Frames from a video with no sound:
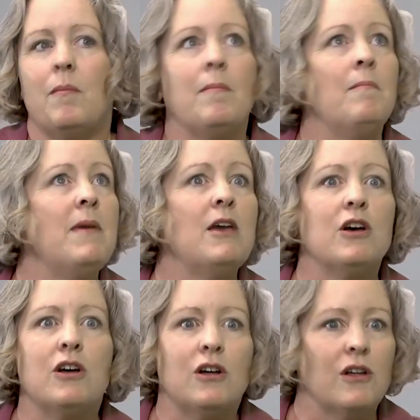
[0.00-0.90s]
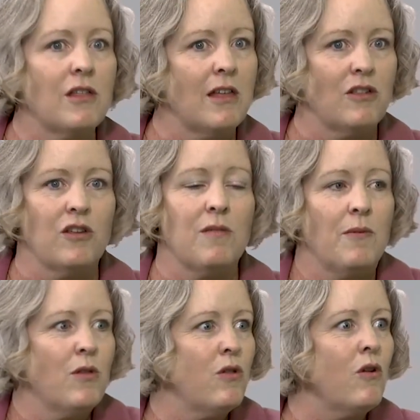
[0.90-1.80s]
meal such as
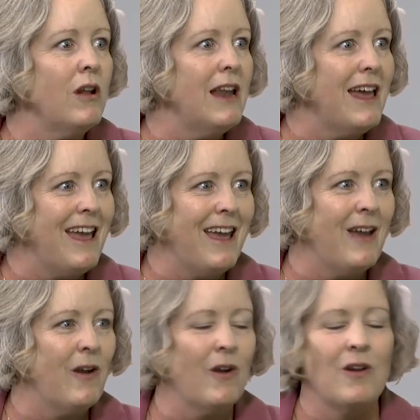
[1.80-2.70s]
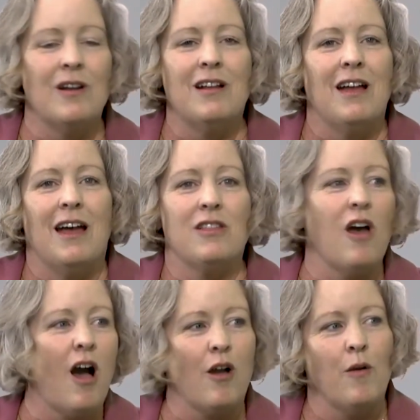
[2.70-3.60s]
pozole or a
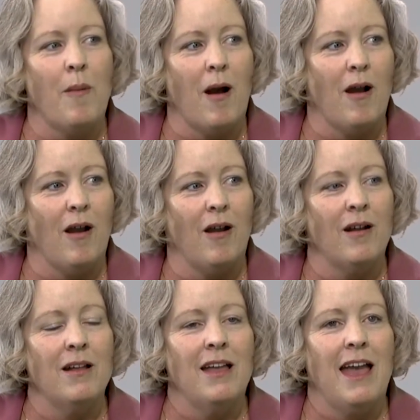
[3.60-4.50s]
taco bar